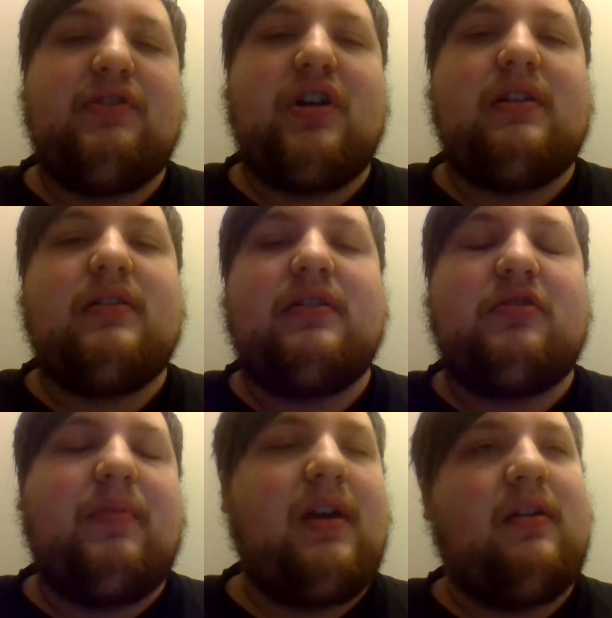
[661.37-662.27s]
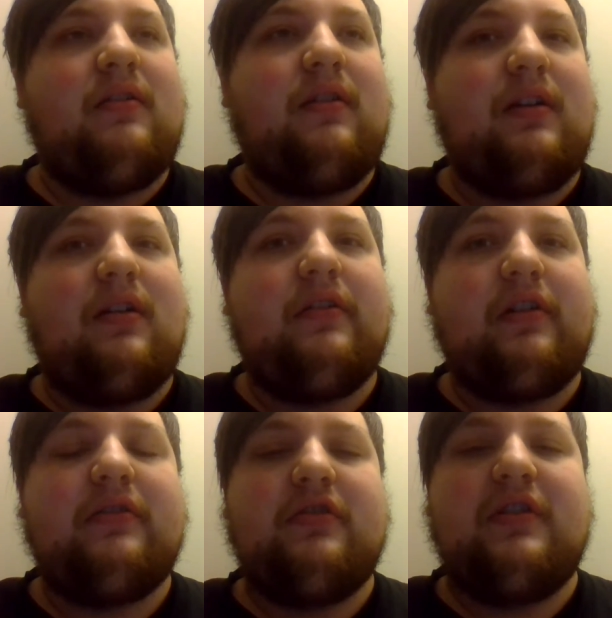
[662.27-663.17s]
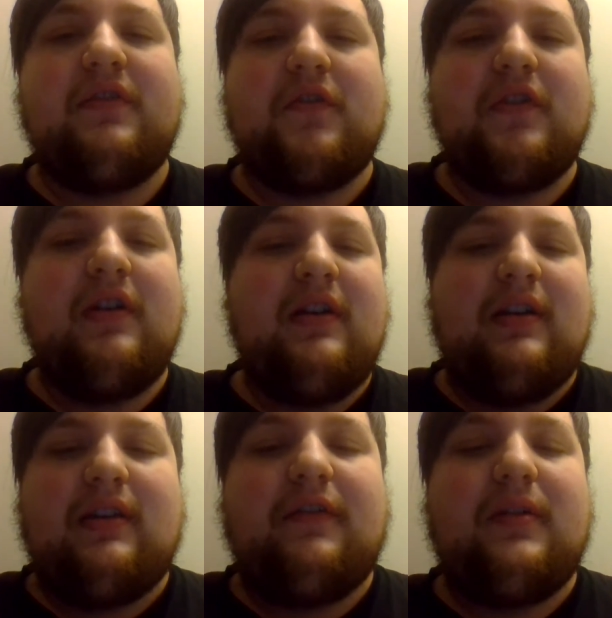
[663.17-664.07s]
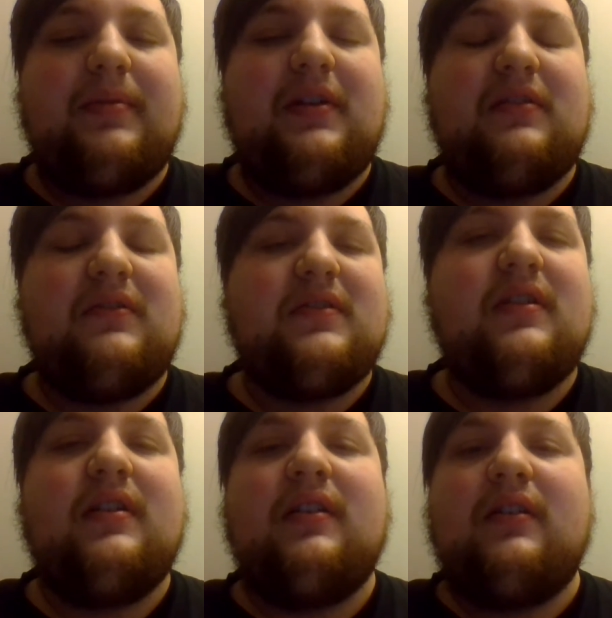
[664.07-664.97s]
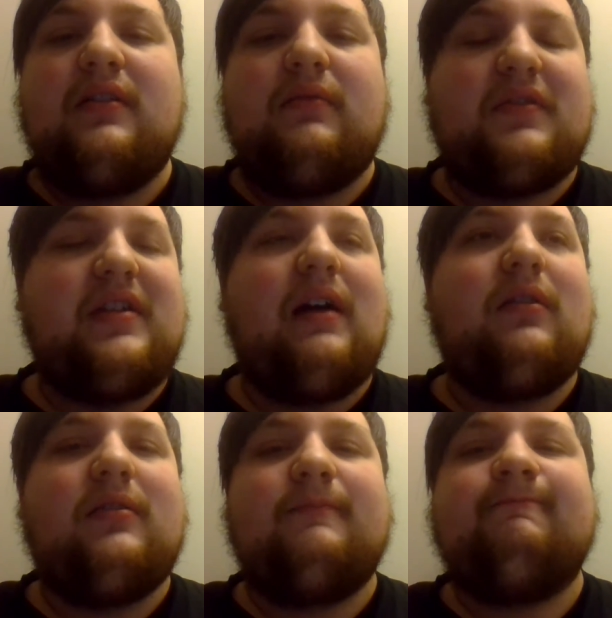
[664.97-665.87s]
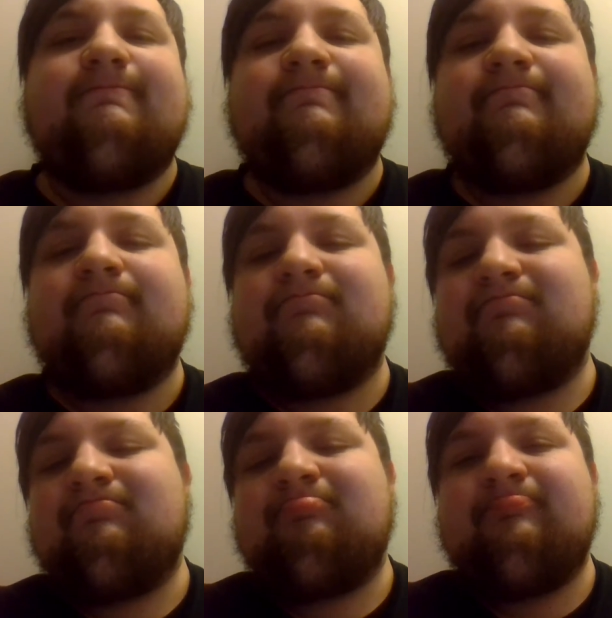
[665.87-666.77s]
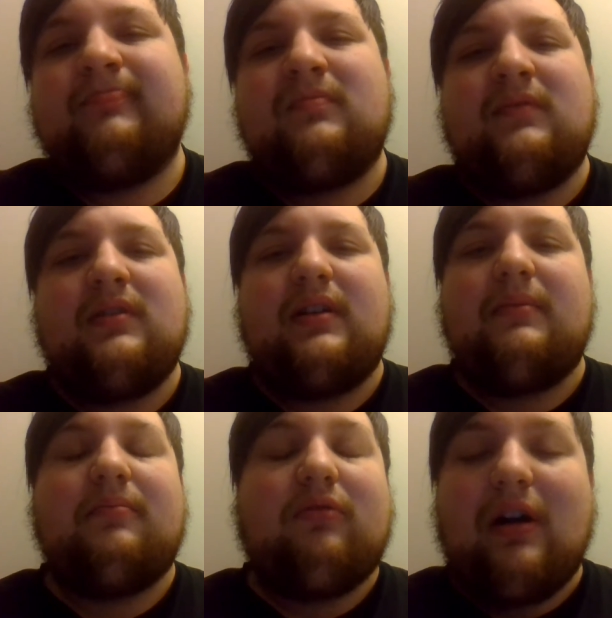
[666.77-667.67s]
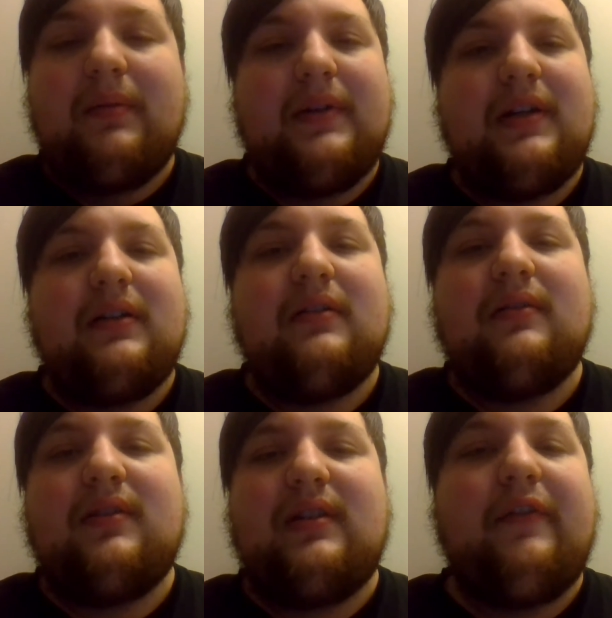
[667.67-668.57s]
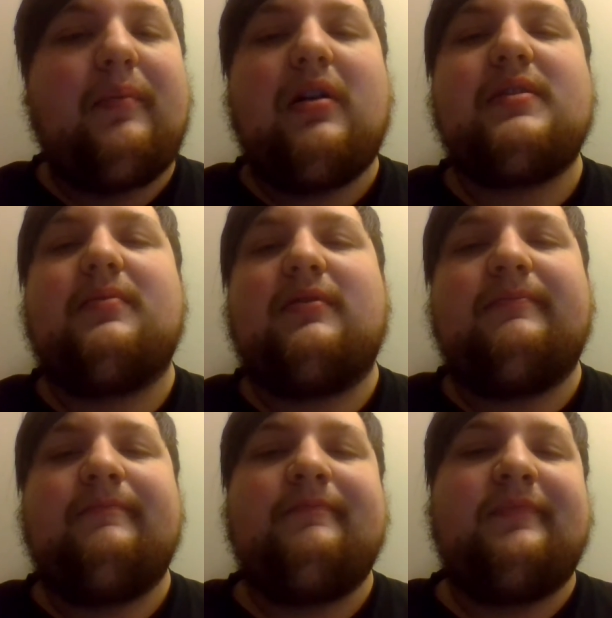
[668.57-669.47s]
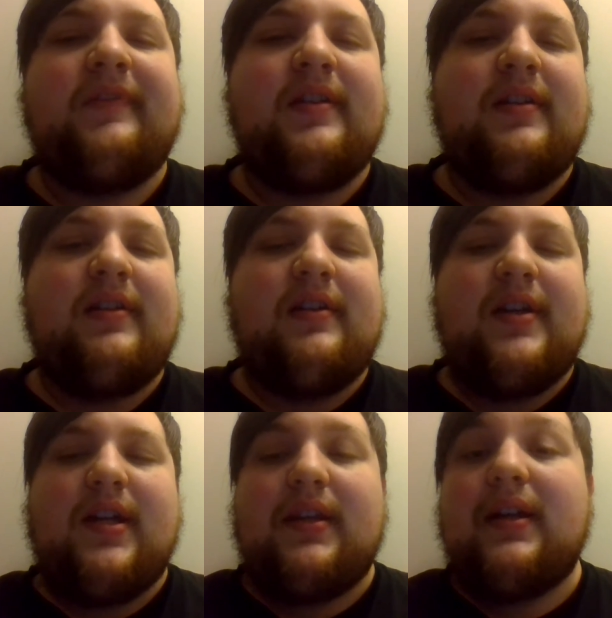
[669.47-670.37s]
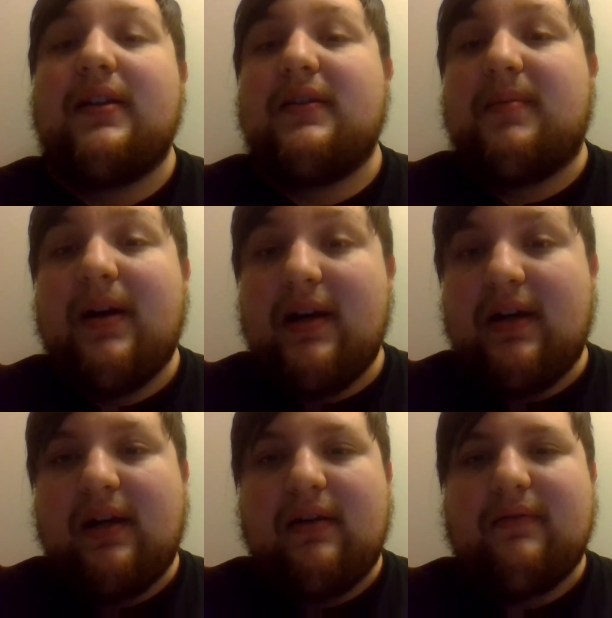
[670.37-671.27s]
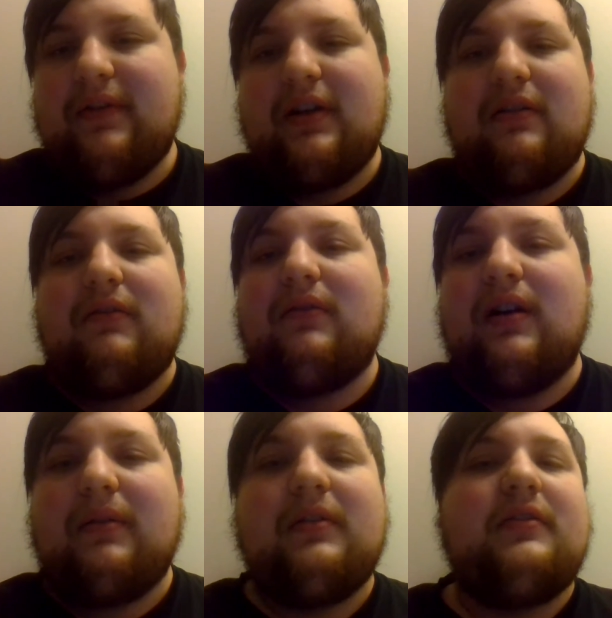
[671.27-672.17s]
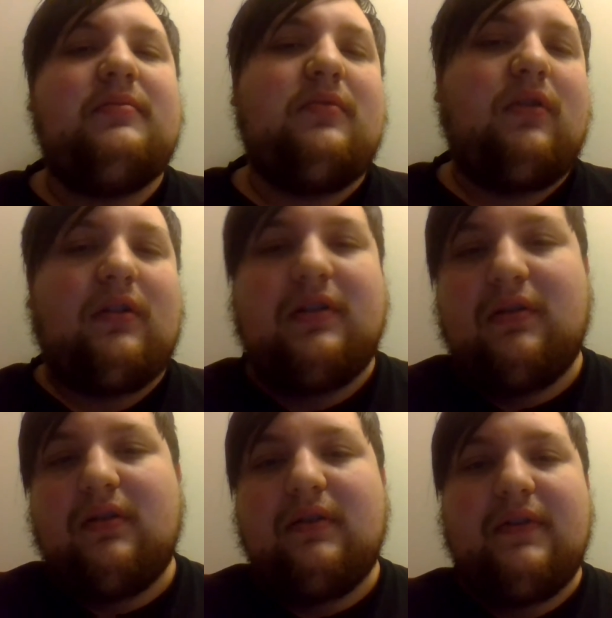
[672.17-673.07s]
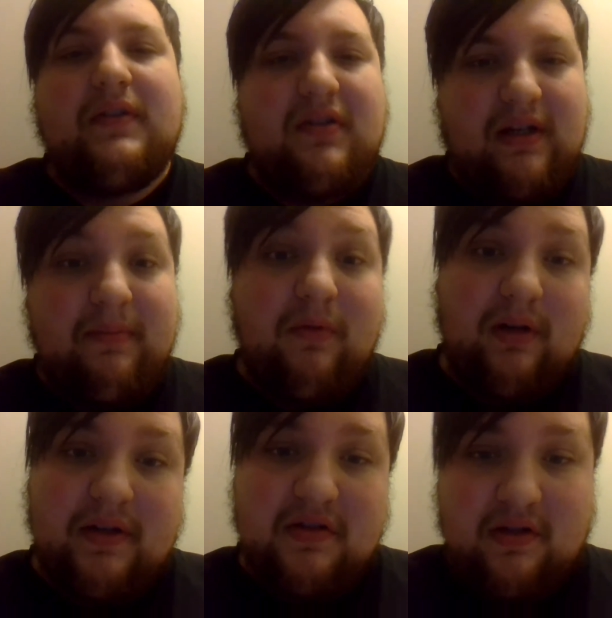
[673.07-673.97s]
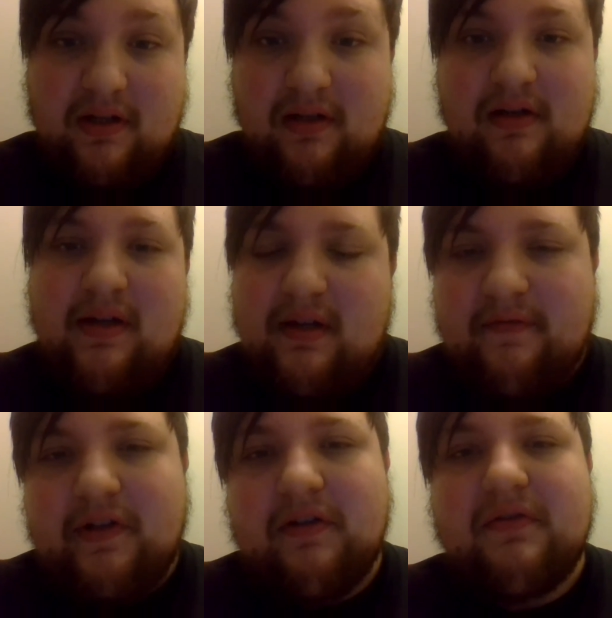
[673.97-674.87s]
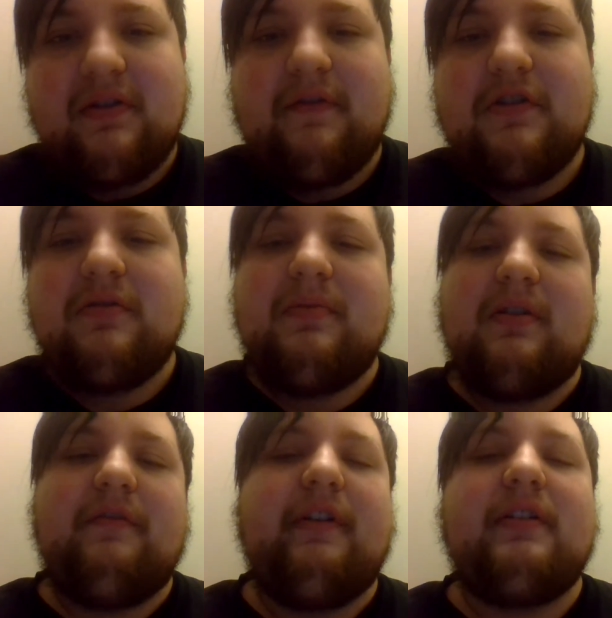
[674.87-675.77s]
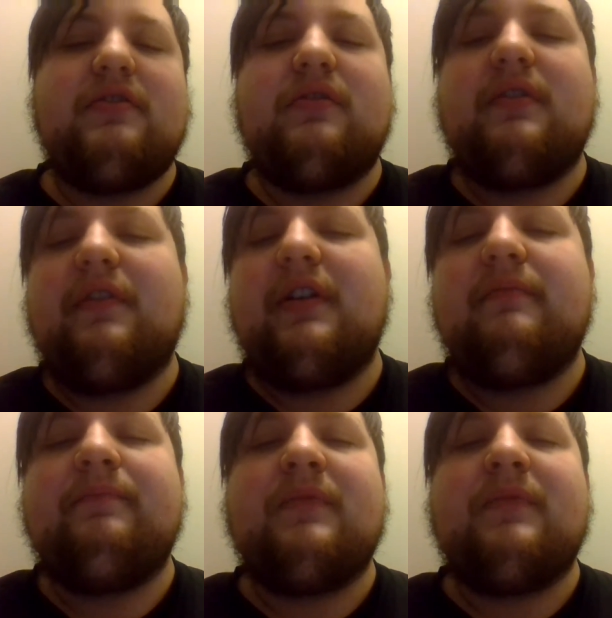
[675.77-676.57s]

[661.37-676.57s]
China and Japan and other countries and the Philippines will sour and probably never prosper. And that is my video. I'm going to do more alternative history and more history videos in the future, but I hope you guys enjoyed this video.